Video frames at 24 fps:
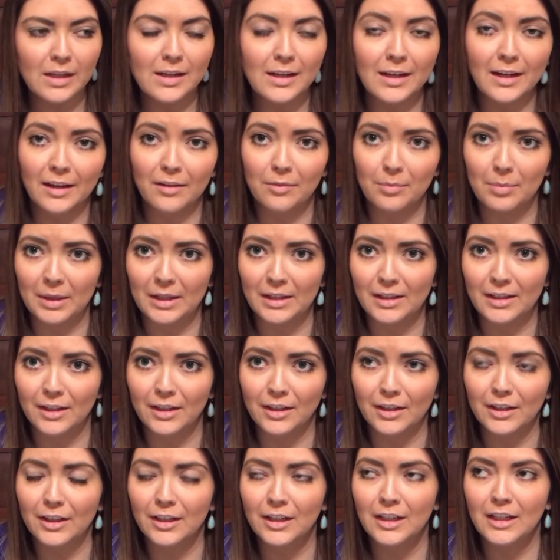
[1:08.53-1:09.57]
And I've been
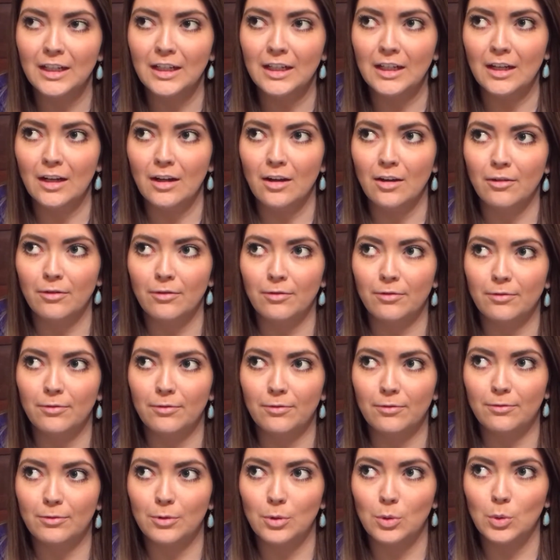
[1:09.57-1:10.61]
here
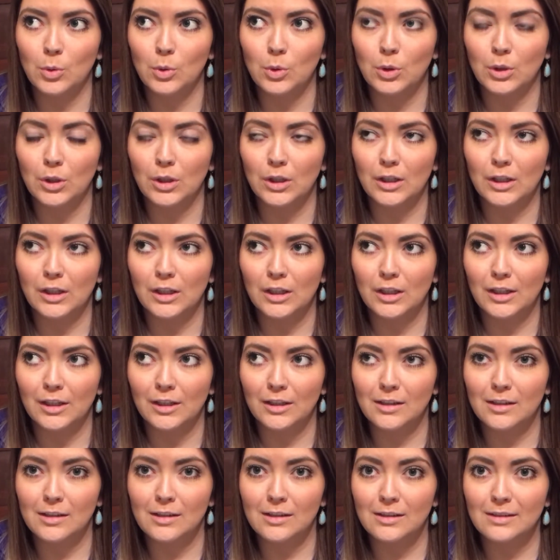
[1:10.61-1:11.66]

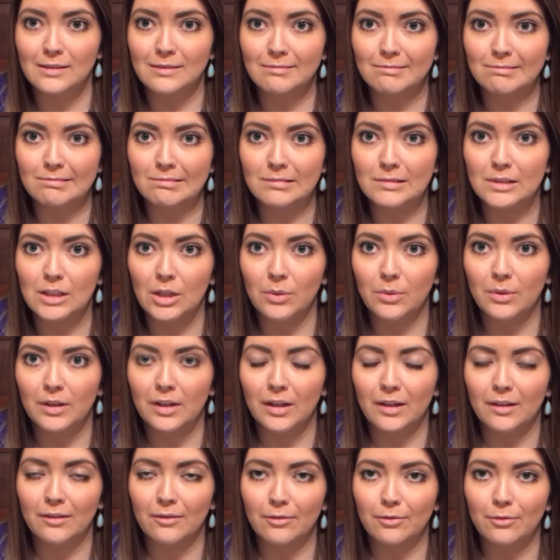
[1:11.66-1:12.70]
for going
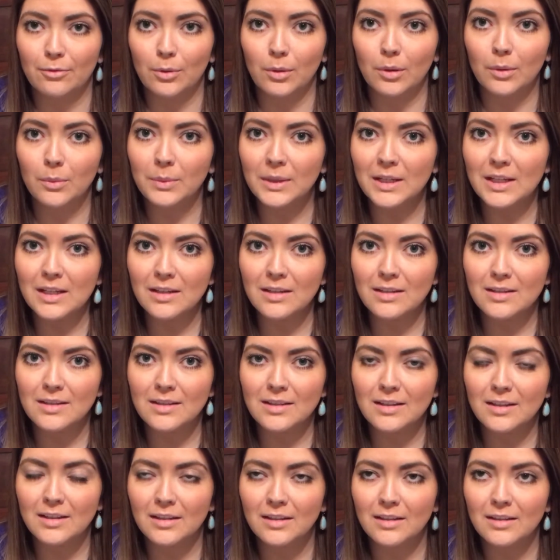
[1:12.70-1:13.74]
on 4 weeks.